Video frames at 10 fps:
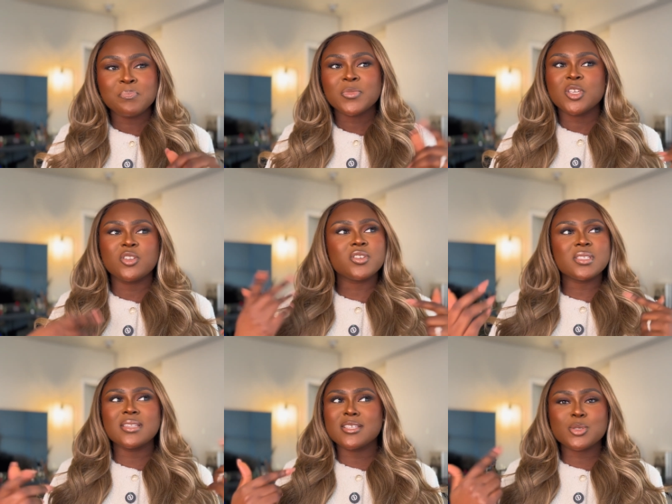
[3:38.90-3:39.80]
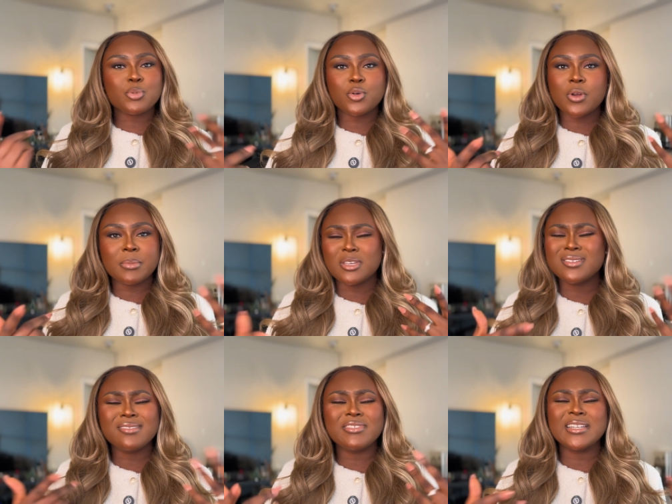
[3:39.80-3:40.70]
You're just in this programming. You're
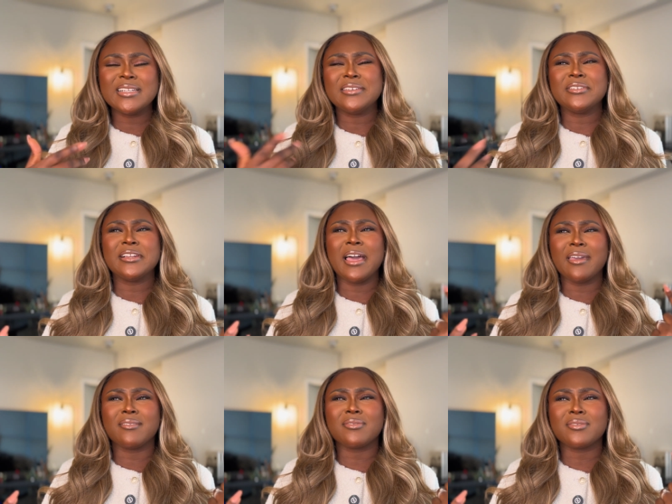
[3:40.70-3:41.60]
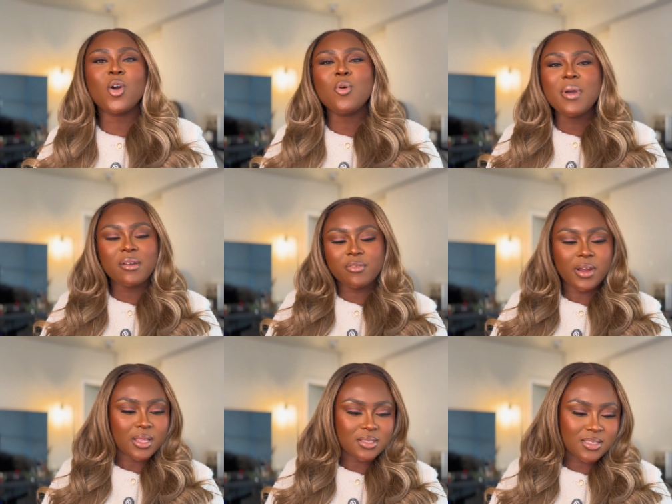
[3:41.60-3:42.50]
not really living life. All my
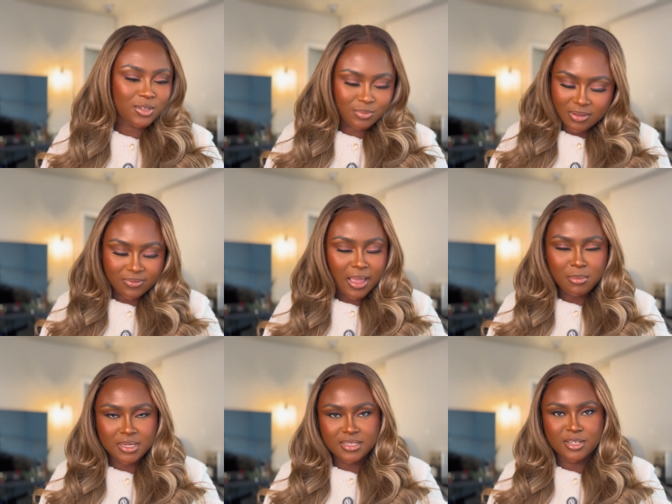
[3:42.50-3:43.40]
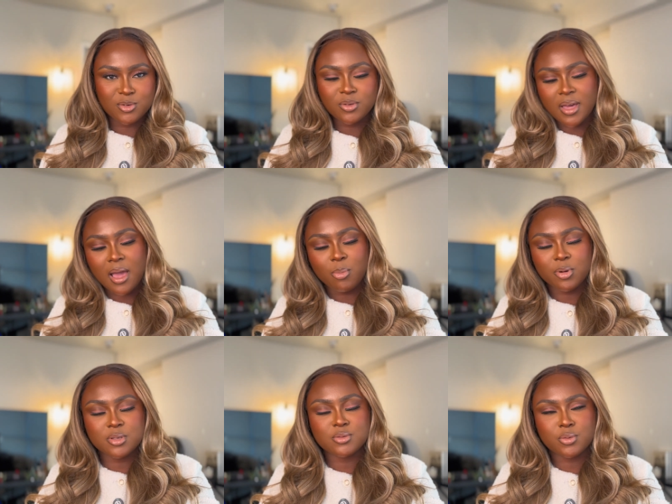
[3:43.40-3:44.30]
friends and my family, they know how
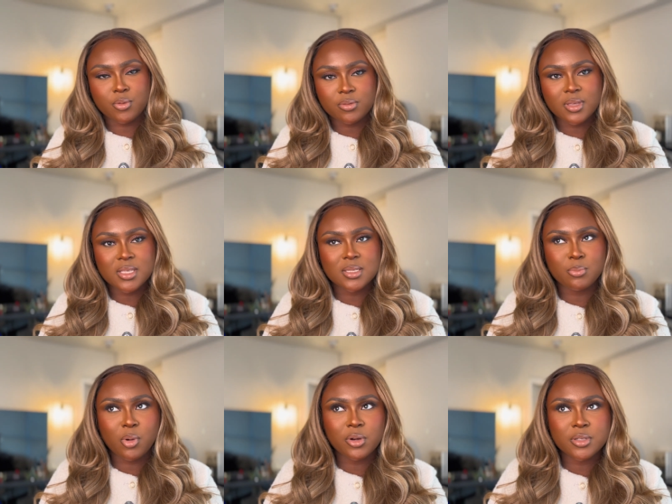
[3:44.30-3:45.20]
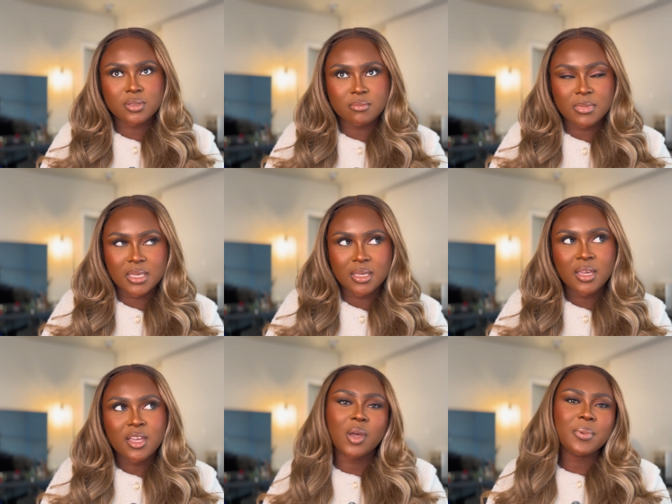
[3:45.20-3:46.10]
personal growth is important to me.
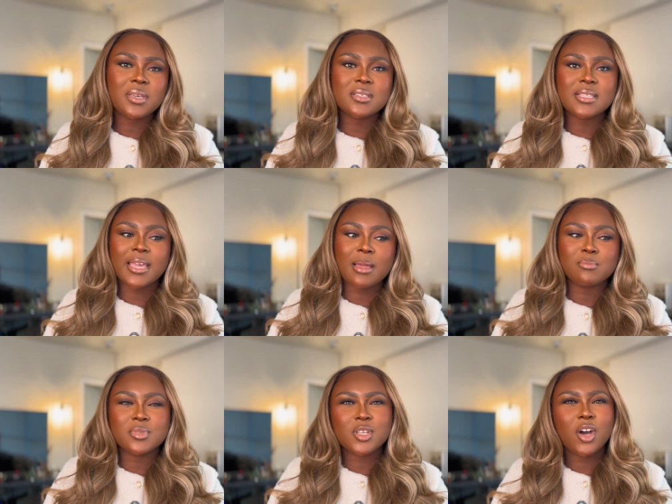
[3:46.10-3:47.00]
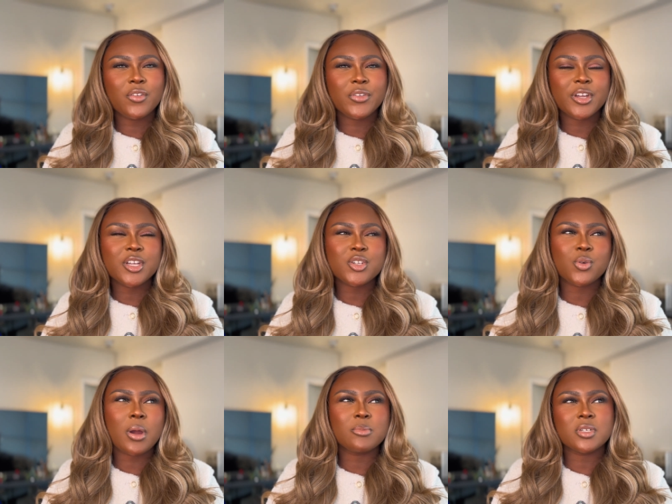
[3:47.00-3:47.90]
Not because I'm selfish
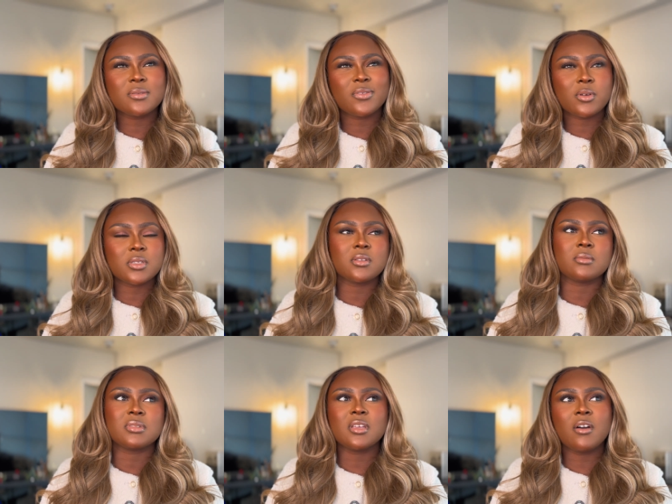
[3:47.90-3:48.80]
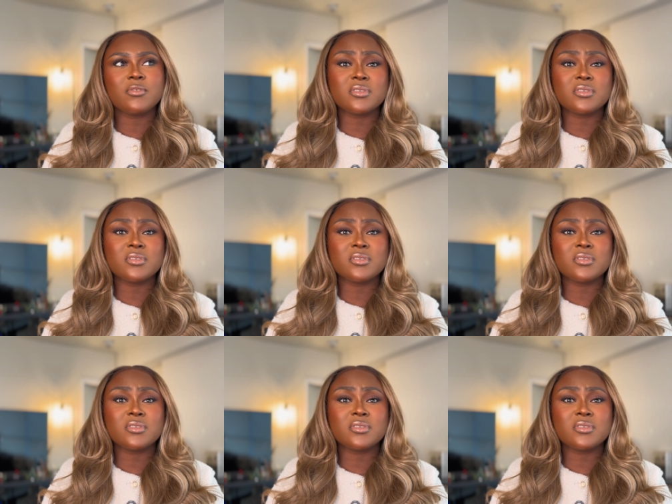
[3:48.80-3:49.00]
or I'm just focusing on self.